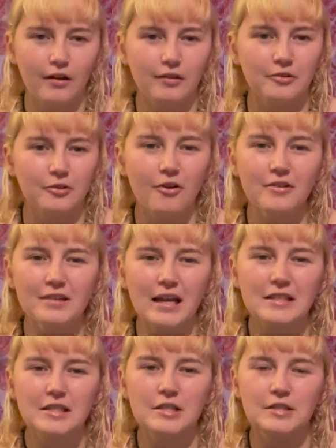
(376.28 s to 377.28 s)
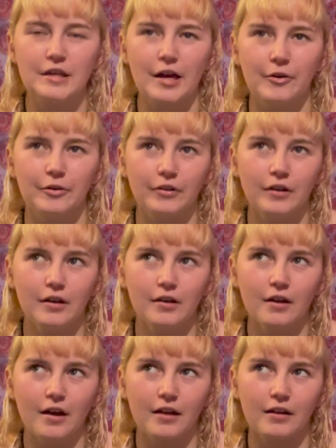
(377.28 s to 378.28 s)
Not necessarily.
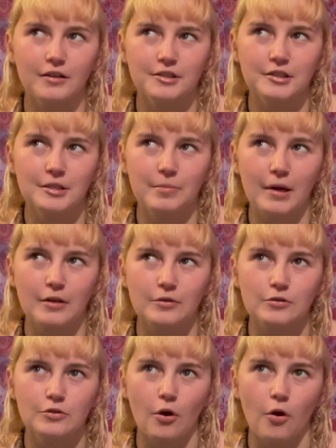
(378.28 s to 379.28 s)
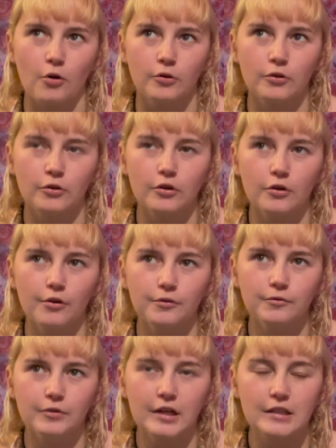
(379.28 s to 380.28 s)
I guess it depends on the
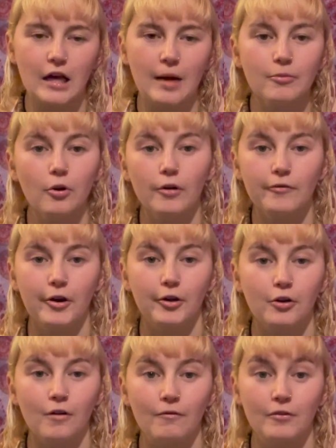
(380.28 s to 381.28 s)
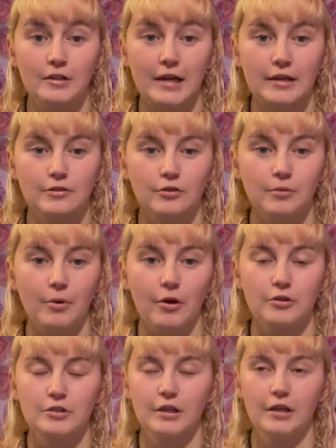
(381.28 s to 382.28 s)
conflict. I'm not a very confrontational
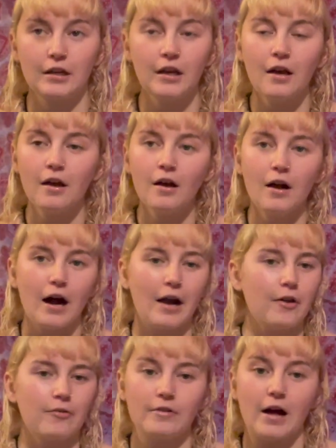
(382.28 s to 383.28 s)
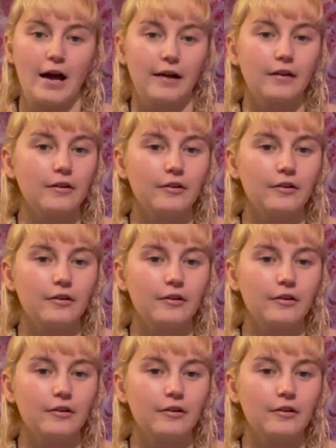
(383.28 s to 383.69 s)
person. I don't like